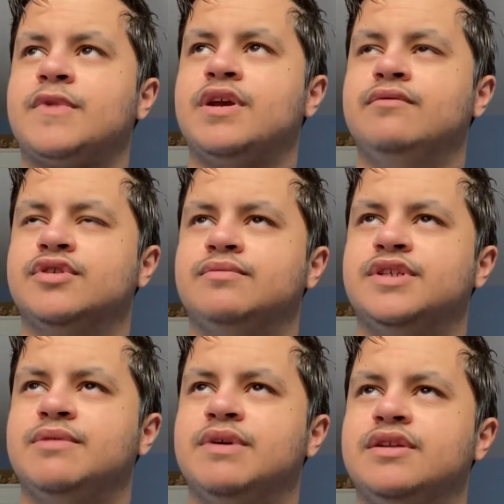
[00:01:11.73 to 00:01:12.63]
it was
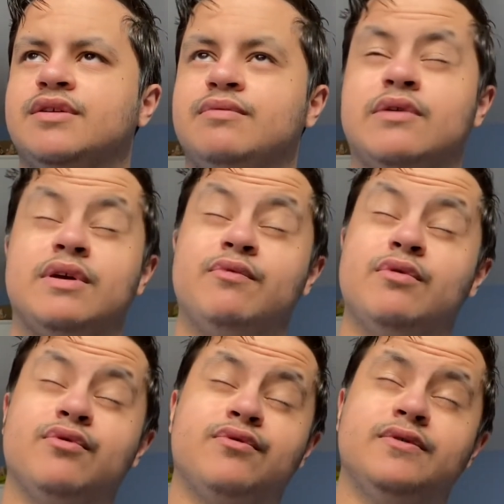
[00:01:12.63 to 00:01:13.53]
obviously meant, we
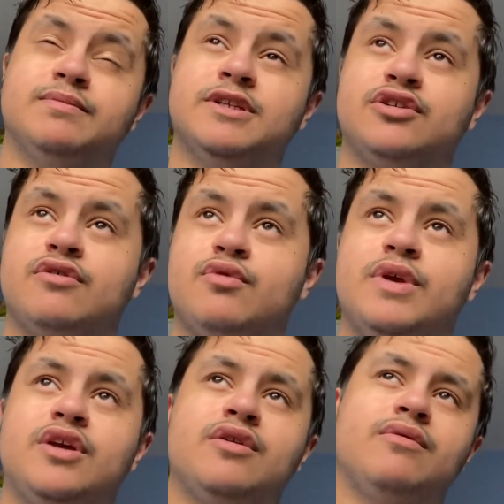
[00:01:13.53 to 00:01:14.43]
all thought it was meant to go a
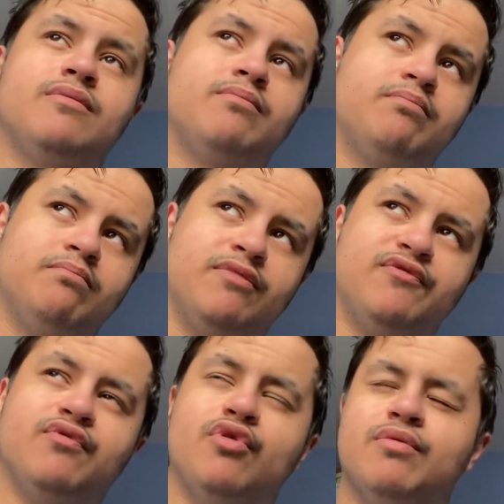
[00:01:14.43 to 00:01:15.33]
week
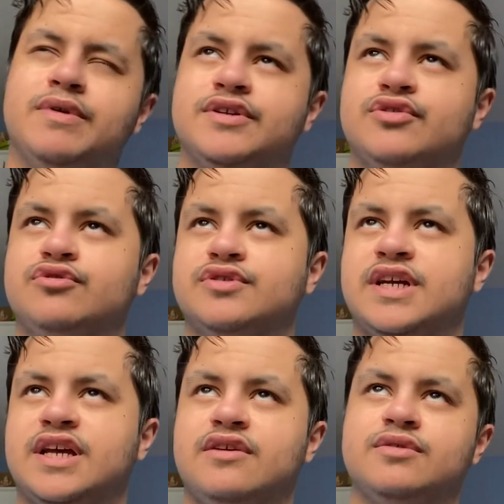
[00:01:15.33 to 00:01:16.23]
before because he got
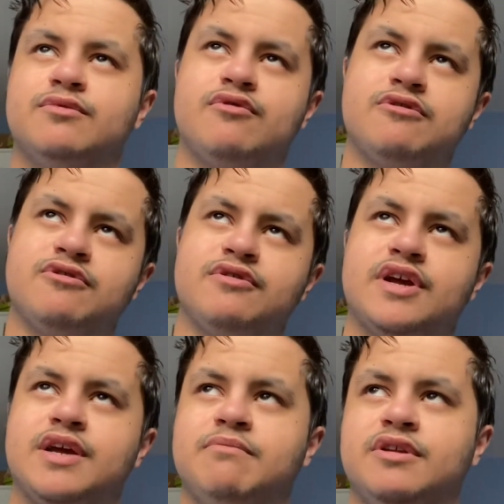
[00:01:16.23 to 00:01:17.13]
taken out of the Morocco
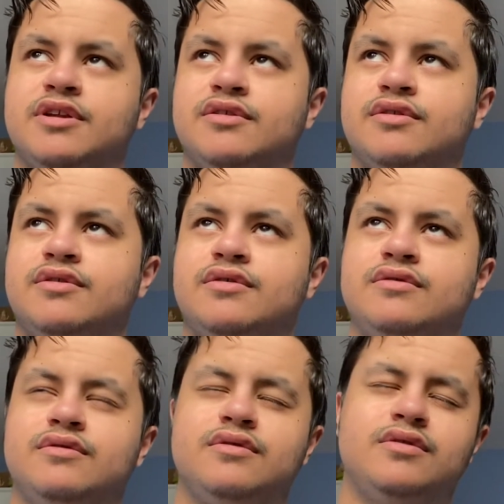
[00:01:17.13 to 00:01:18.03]
game, and then
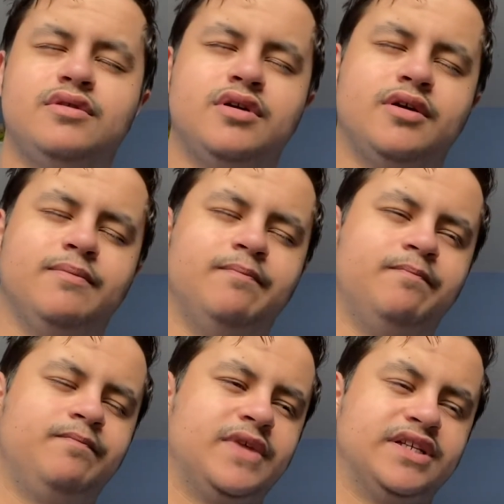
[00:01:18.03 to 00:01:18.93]

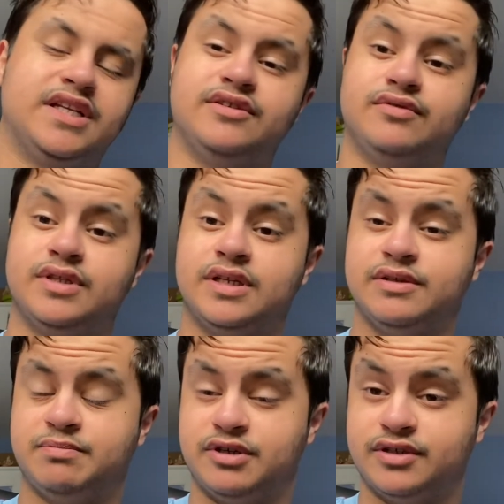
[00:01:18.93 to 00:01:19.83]
they said
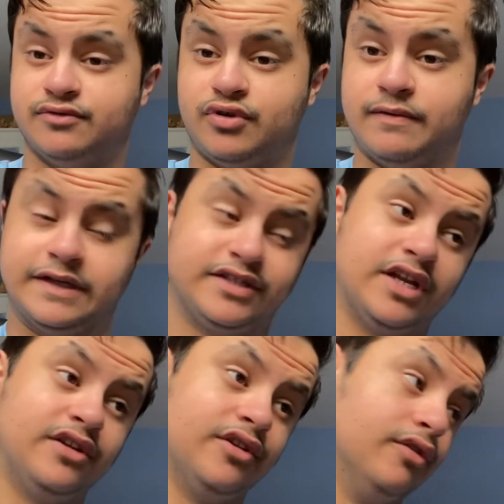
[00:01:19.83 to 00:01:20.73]
it's because he was travelling to
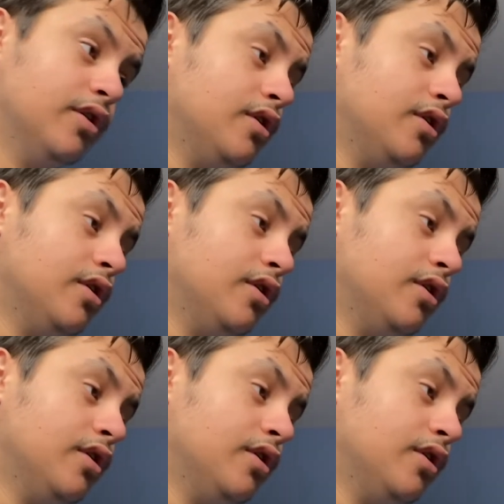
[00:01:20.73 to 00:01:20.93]
London.